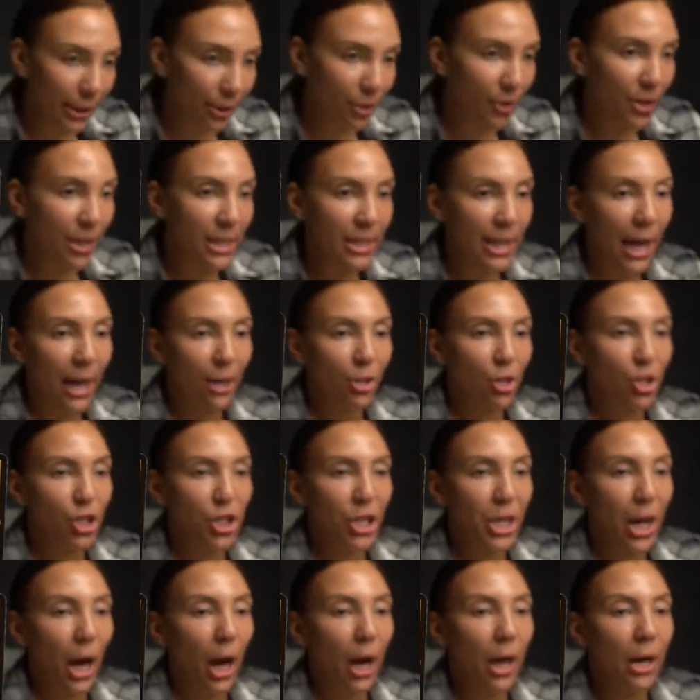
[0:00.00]
this
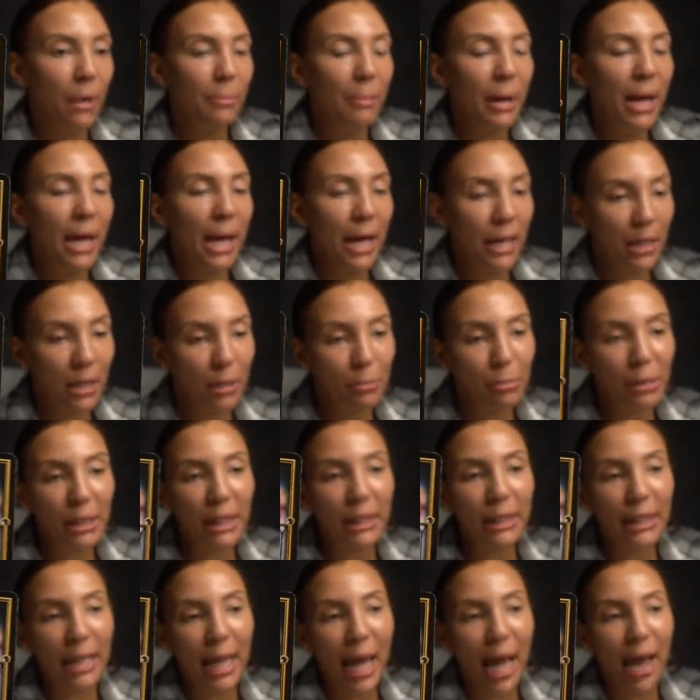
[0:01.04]
energy up and
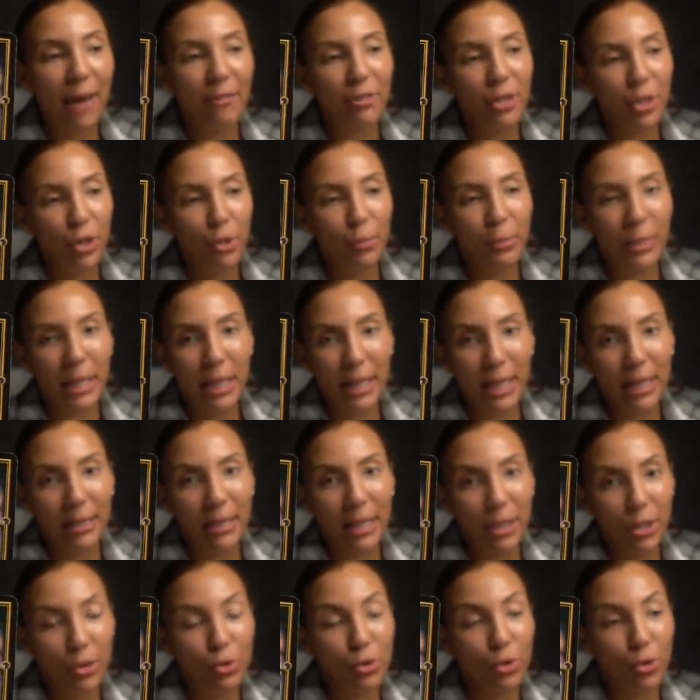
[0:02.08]
completely have the new beginning
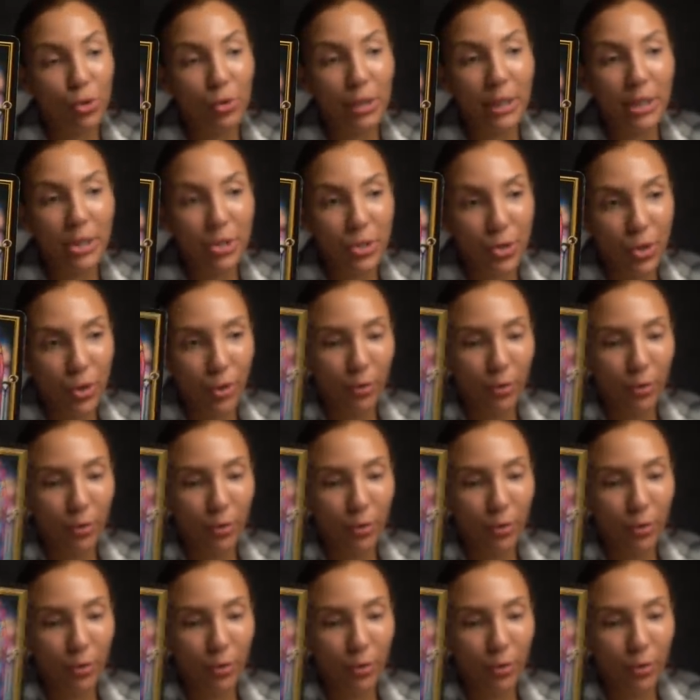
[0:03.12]
that you truly deserve.